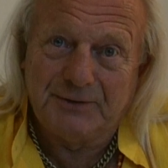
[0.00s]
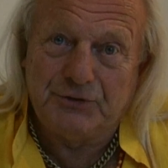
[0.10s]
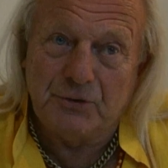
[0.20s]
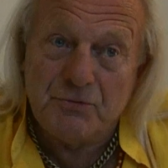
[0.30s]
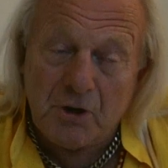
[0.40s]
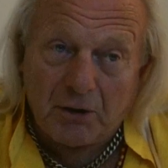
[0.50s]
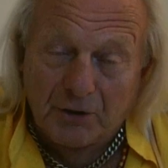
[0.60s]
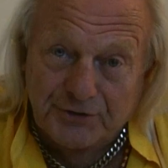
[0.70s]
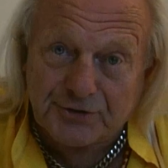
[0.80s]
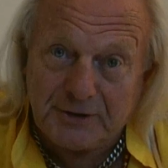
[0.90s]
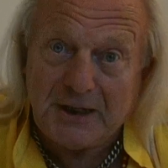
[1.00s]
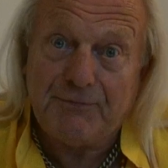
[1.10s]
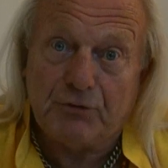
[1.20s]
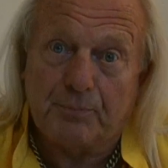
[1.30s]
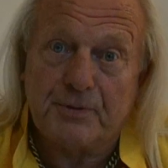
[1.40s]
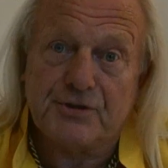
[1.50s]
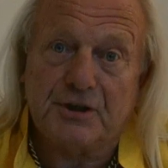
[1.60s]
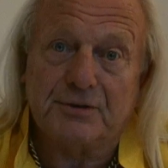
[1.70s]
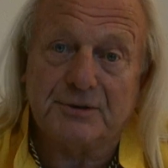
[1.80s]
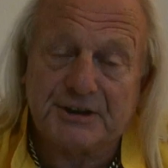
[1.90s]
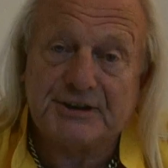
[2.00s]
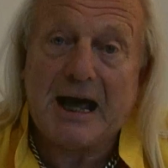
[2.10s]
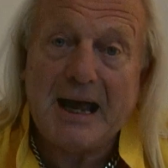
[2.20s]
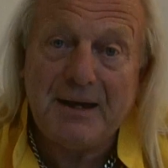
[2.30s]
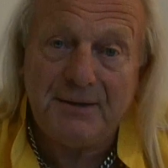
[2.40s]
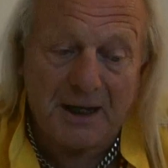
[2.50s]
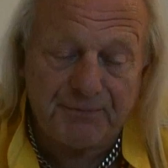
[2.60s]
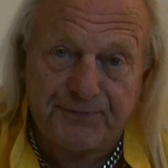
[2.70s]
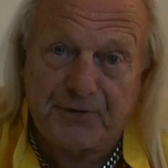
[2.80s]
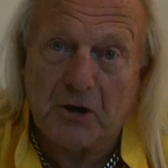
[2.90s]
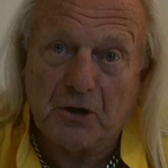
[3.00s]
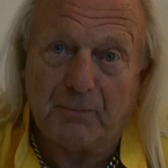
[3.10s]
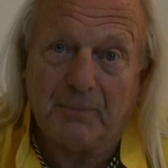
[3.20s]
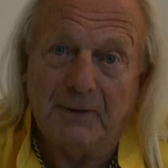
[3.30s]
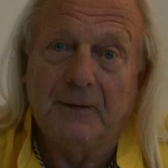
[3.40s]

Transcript: Do not leave your position. Stand firm.